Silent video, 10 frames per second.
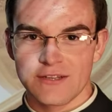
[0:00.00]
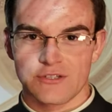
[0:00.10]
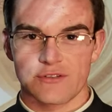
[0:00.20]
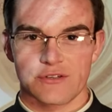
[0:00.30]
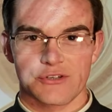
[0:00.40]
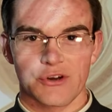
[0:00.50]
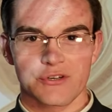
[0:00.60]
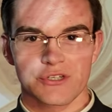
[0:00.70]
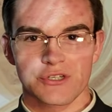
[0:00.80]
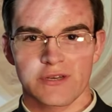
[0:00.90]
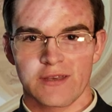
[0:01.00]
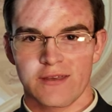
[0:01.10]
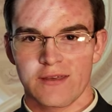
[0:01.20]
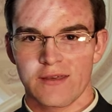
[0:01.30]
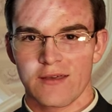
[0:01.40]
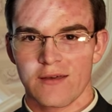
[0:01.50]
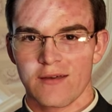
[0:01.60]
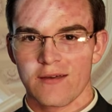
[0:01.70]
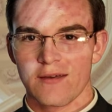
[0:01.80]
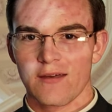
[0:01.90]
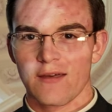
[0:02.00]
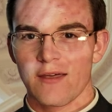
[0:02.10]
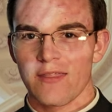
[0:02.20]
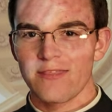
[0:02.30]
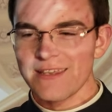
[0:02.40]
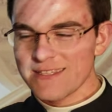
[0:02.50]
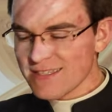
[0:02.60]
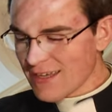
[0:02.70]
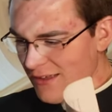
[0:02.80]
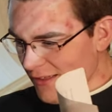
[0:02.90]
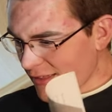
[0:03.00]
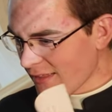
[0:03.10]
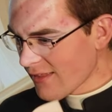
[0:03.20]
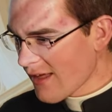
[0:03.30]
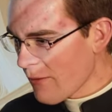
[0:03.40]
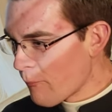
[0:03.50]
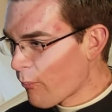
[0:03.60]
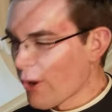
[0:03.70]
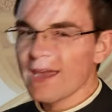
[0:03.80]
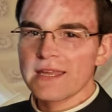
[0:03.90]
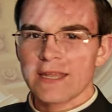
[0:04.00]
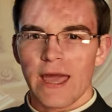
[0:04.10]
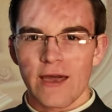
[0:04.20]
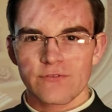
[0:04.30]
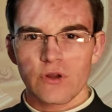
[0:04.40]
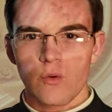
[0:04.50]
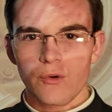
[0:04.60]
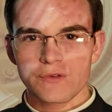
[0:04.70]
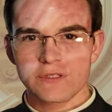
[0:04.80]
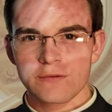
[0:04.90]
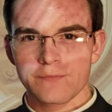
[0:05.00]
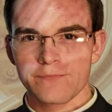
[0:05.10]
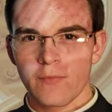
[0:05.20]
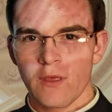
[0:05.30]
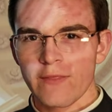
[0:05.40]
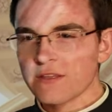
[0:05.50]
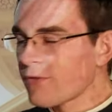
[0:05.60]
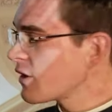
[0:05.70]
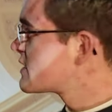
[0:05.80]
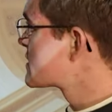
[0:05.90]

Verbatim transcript: into the church this break into heaven almost, that's very